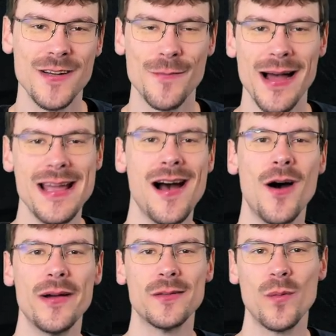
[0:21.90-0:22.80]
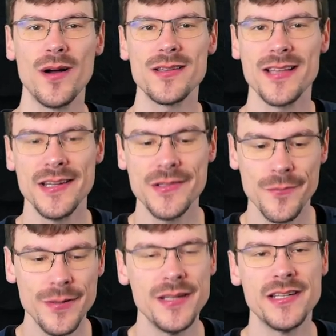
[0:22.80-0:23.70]
by how it works, and you'll
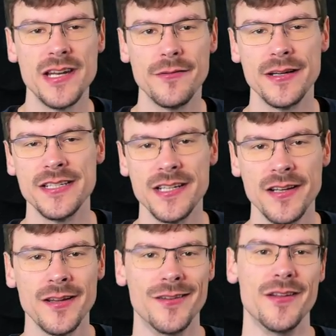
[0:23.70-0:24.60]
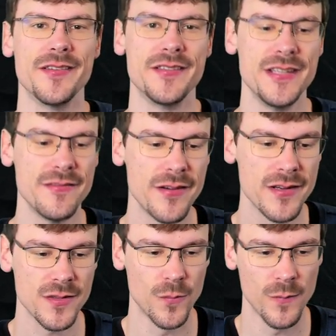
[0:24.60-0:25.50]
be generating Dust
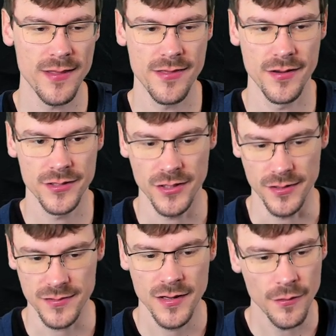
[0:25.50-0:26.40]
Devils with your shots.